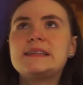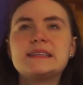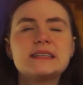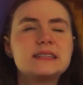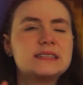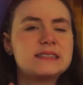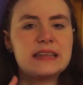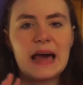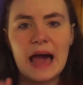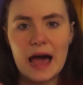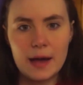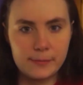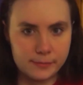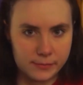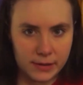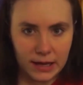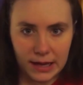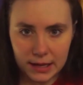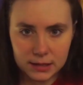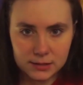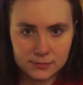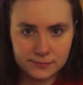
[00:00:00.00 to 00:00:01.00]
does that
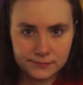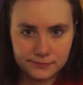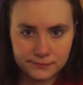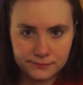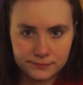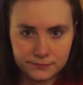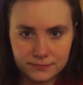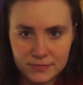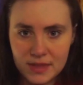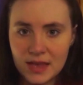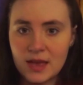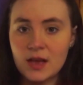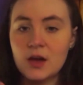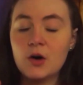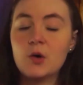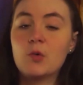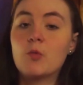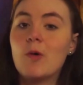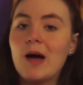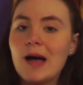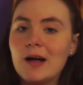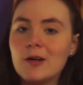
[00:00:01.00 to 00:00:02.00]
mean?
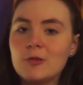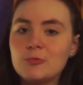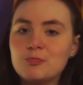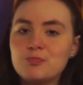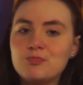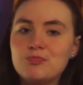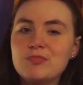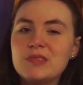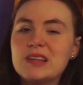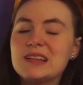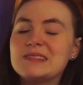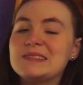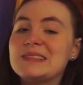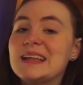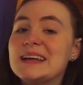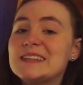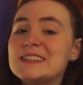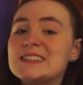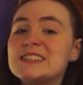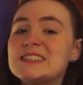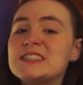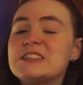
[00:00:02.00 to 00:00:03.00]
Well,
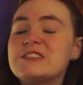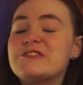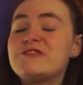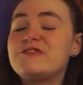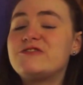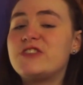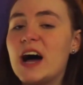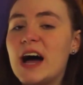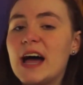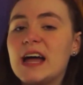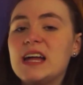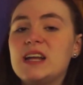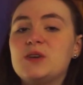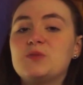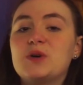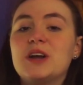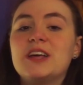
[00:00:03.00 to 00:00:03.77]
let's define what